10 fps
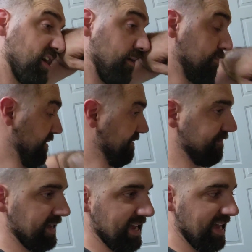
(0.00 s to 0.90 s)
on it, but
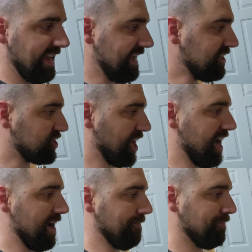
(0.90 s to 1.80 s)
each
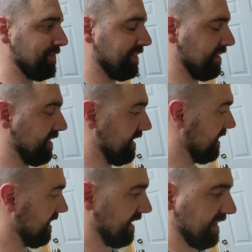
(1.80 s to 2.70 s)
time
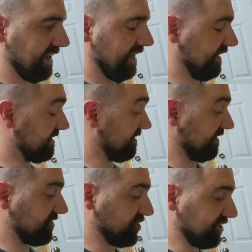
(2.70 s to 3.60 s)

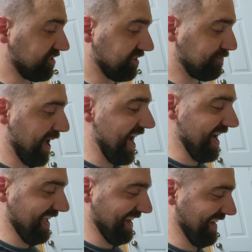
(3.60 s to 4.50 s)
it's just as
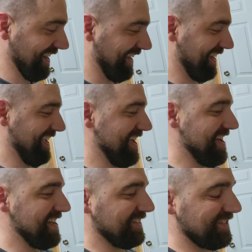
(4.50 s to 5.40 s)
bad.
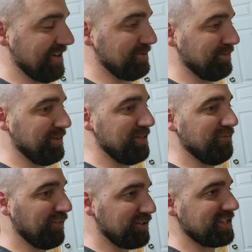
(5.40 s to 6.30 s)
So the
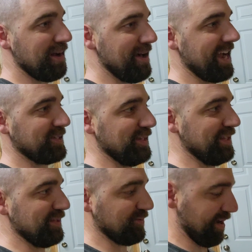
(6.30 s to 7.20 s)
first time I actually
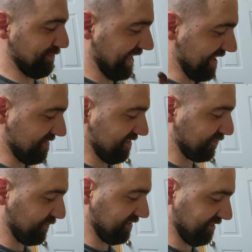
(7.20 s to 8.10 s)
did the swap, again,
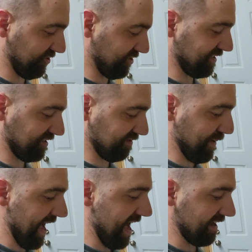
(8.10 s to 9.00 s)
this was just as
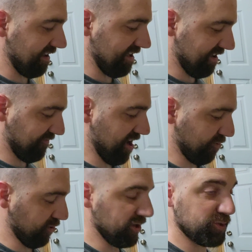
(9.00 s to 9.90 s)
bad, if
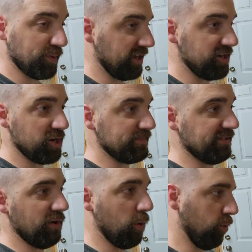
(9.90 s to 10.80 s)
not worse, in terms
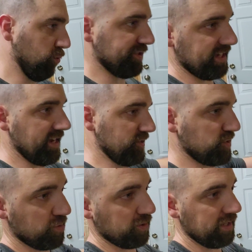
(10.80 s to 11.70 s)
of holes and kind of
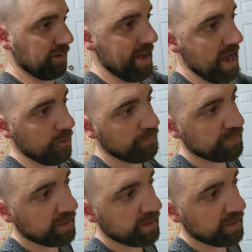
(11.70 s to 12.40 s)
circling them out.